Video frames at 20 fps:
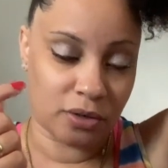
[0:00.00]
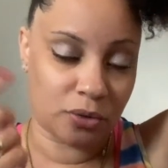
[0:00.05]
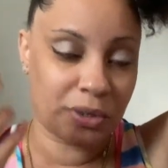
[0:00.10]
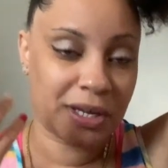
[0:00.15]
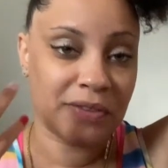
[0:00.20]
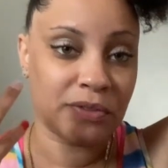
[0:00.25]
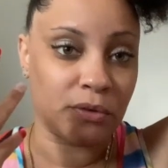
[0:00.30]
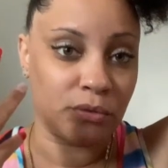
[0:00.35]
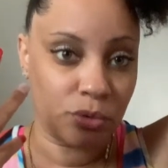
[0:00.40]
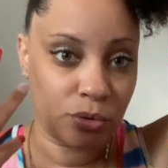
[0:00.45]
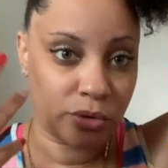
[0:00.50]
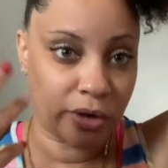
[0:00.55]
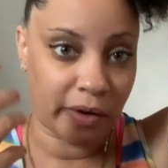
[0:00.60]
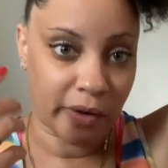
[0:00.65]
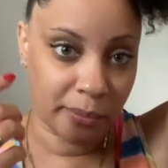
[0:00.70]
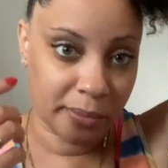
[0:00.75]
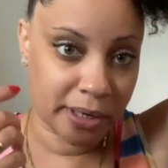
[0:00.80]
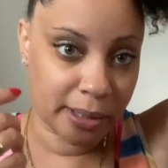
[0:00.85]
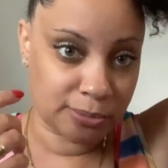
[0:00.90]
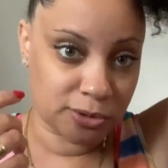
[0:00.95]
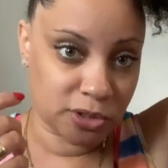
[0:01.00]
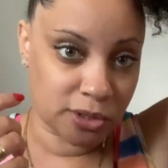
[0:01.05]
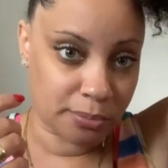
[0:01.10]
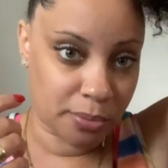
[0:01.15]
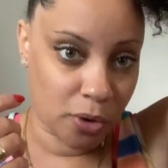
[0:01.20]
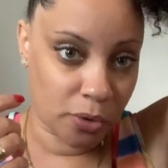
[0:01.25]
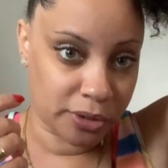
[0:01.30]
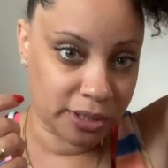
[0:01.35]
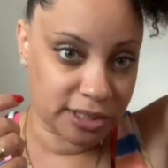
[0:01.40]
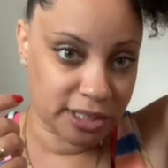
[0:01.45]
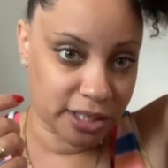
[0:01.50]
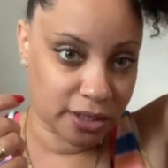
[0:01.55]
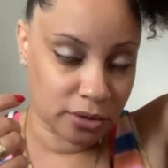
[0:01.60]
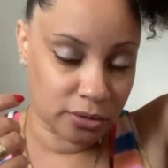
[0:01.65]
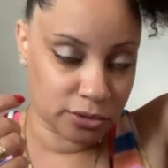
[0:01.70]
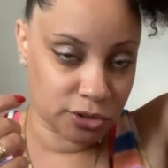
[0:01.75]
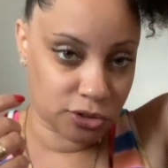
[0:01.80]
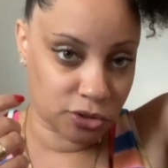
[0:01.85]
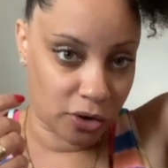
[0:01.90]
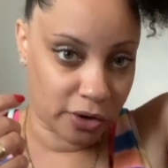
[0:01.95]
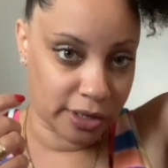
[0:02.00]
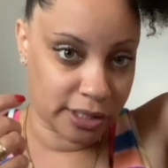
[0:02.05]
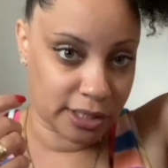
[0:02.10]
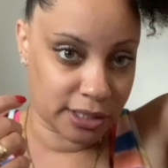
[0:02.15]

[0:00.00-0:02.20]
Not the root area, but up to the ponytail start.